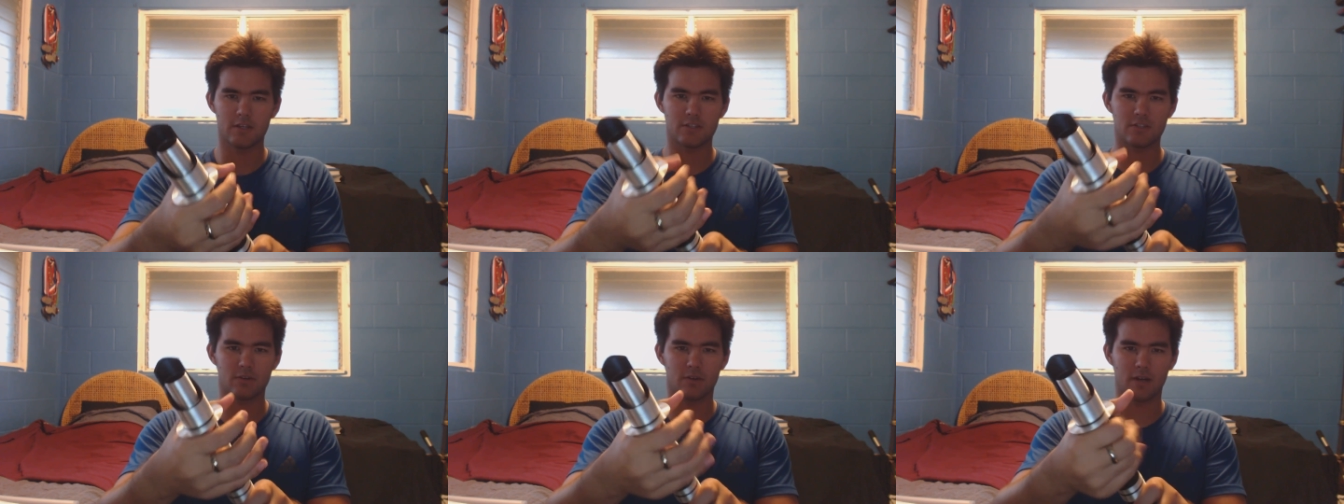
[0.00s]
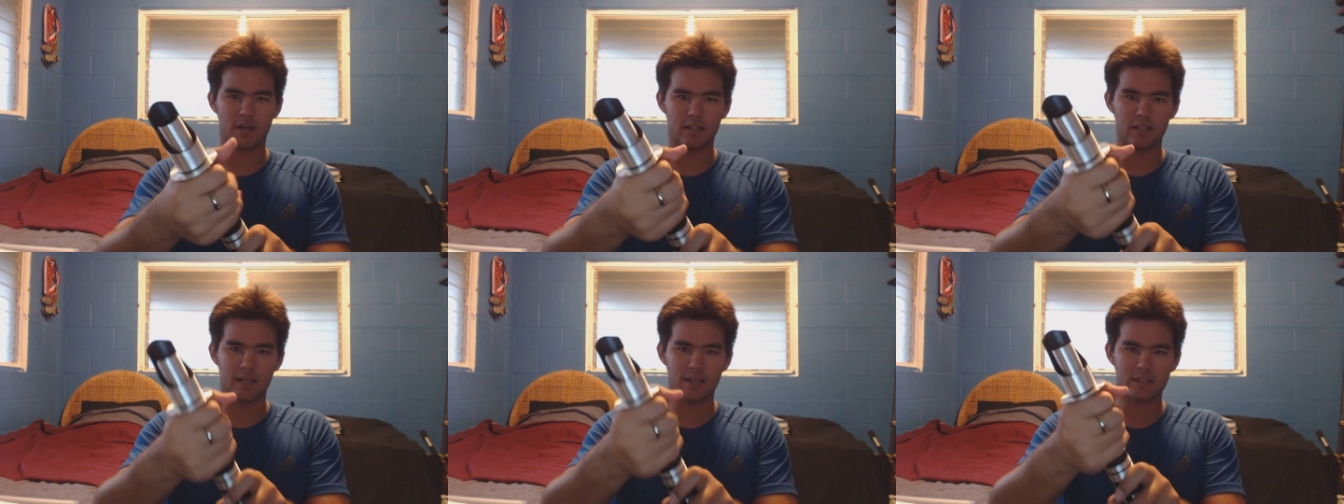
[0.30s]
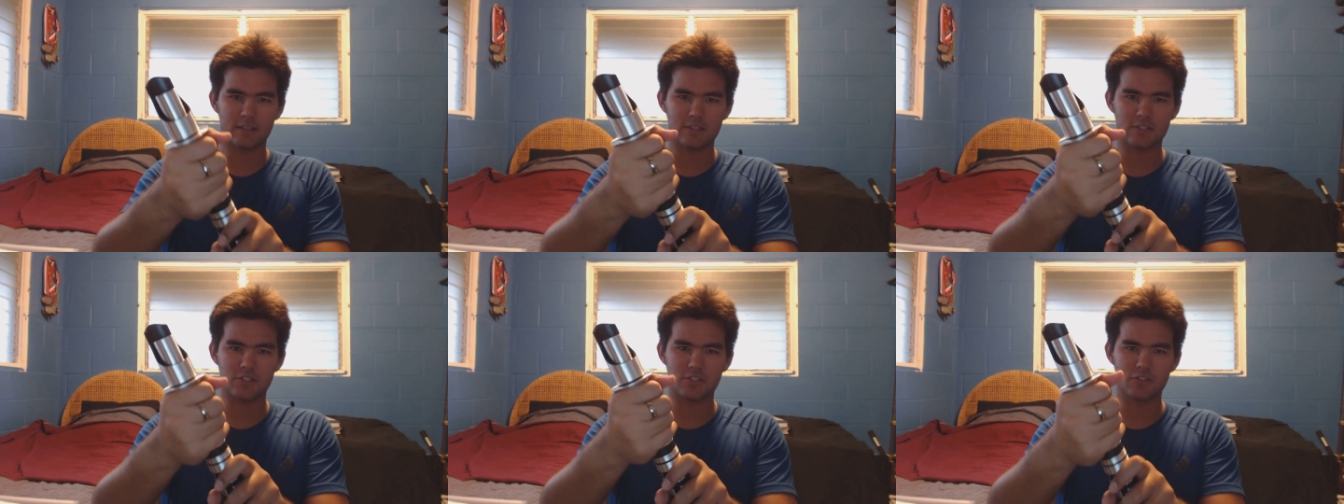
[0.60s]
So I
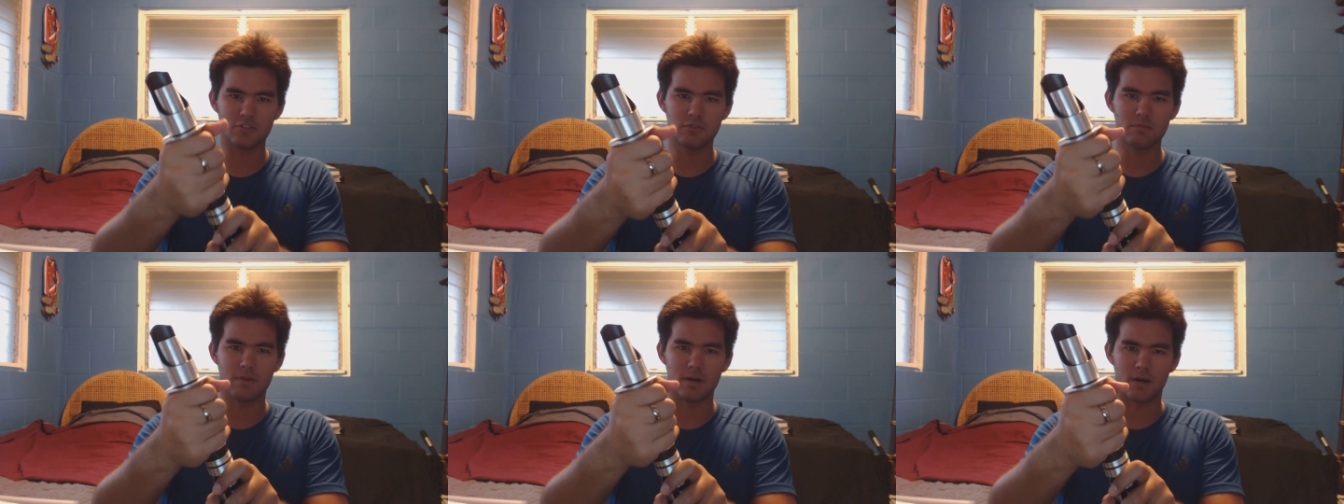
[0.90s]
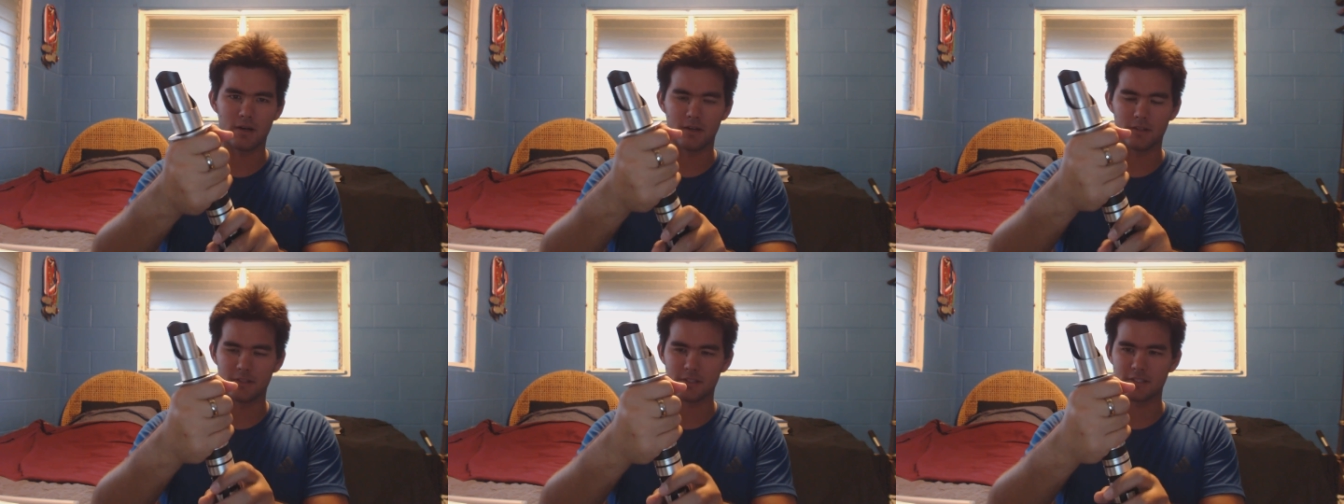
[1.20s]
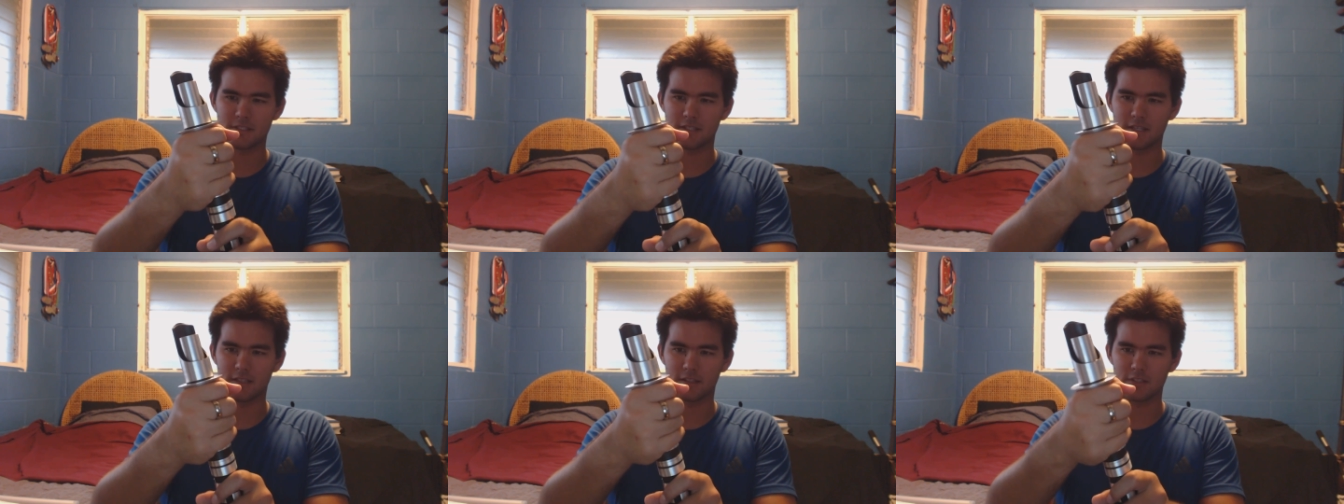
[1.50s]
like the Suba on
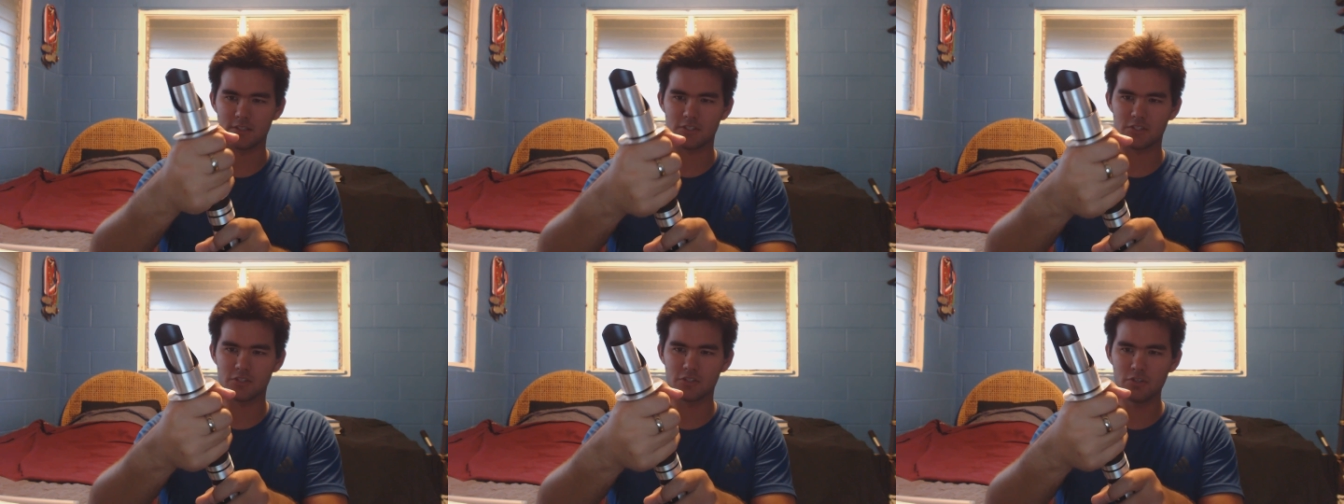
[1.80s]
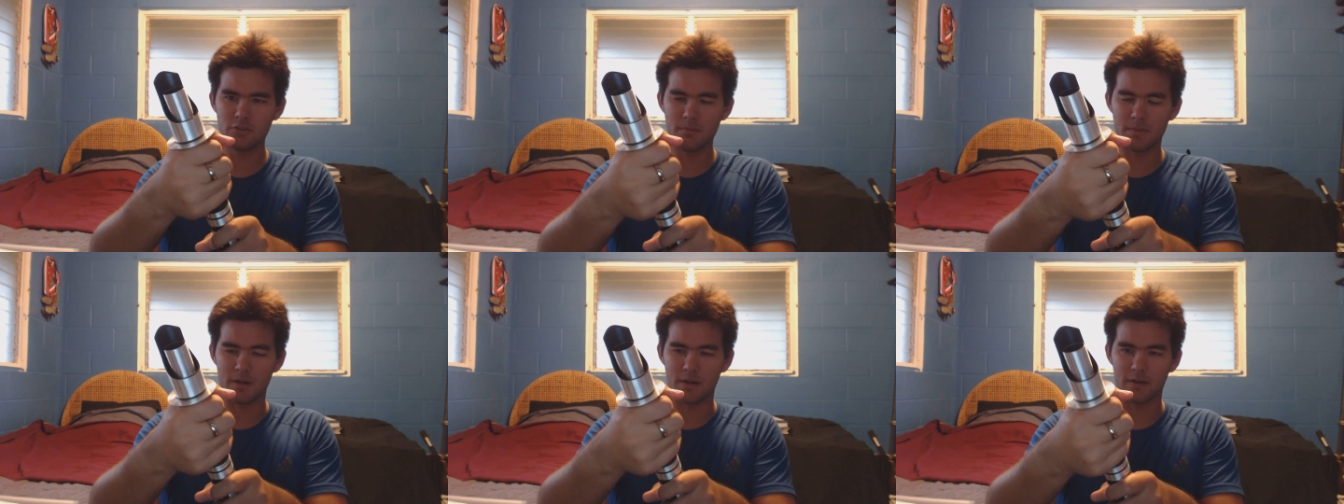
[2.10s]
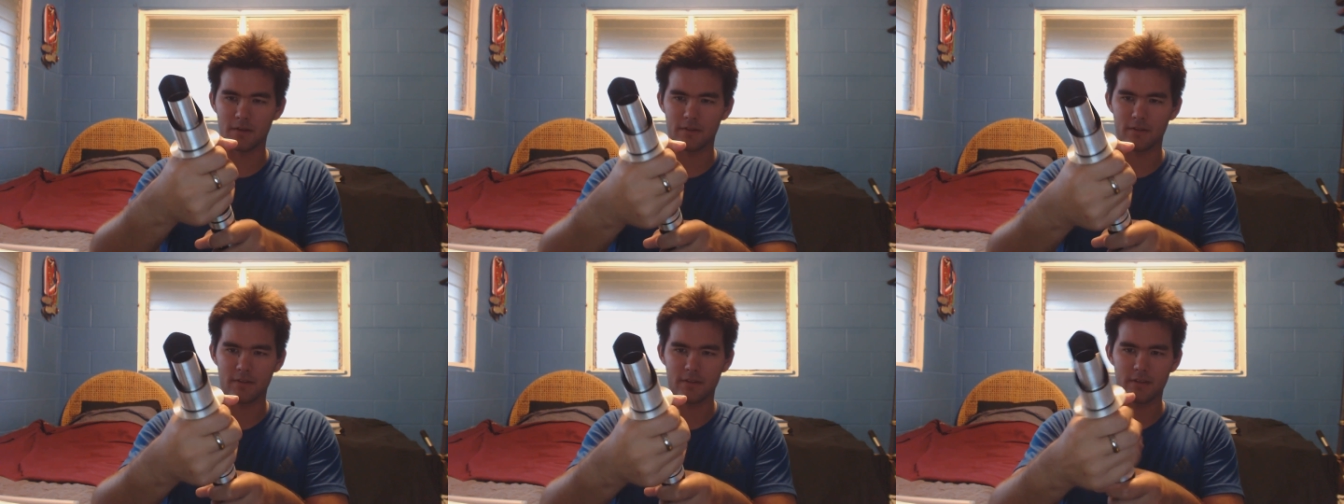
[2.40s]
this thing. The
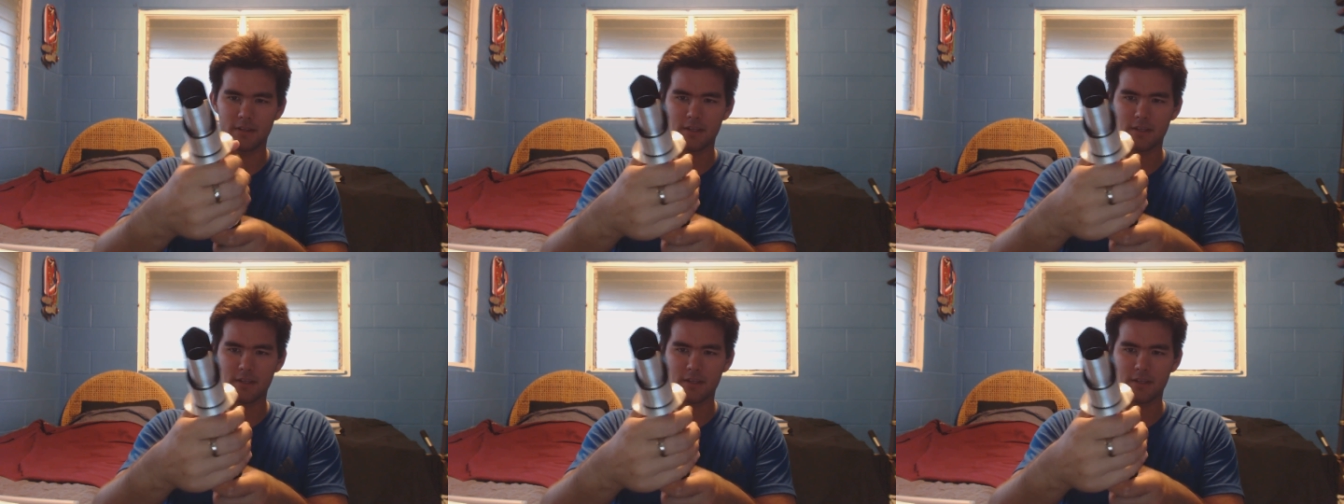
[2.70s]
Suba